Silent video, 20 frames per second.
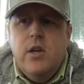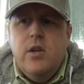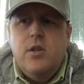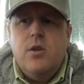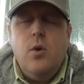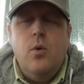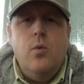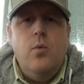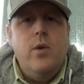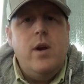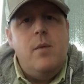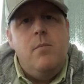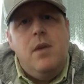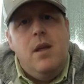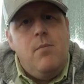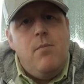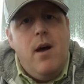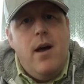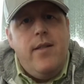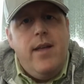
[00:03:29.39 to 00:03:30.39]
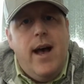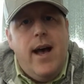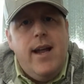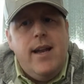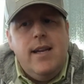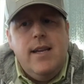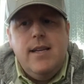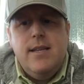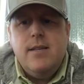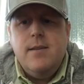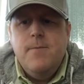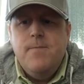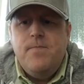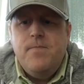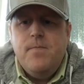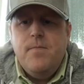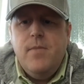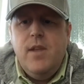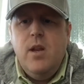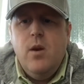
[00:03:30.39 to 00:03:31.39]
So what I mean by that is,
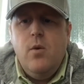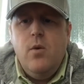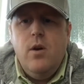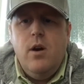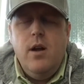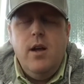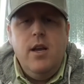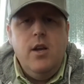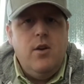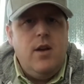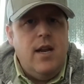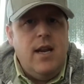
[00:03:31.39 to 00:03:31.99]
you're